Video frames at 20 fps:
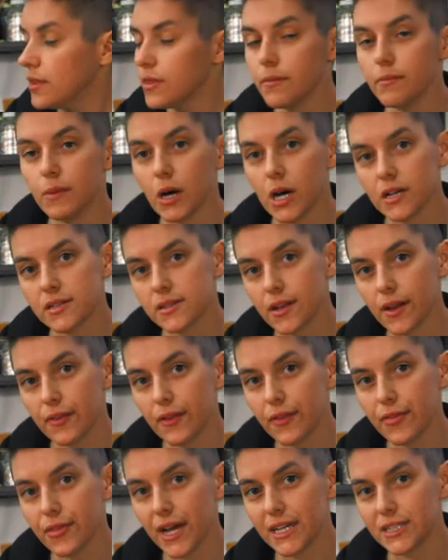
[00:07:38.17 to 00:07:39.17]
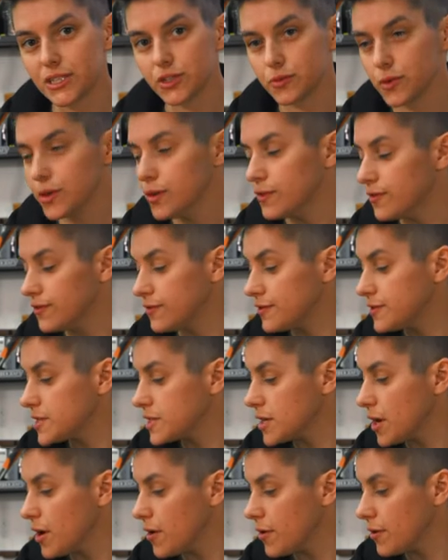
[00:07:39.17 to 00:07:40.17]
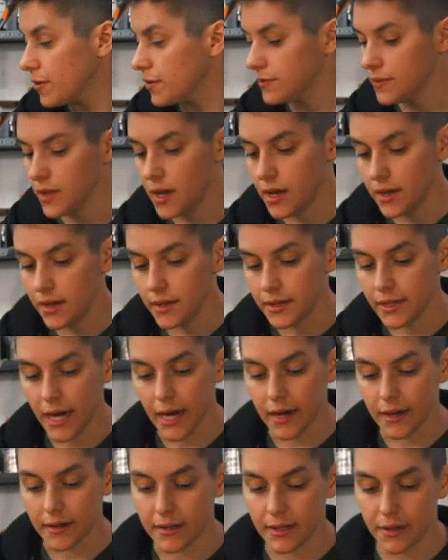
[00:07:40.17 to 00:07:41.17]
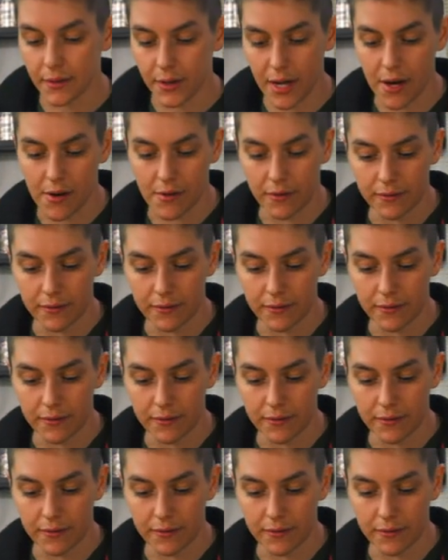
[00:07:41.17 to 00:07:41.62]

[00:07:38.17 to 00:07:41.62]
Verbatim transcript: the moss on the thatched roof. So yeah, here we go.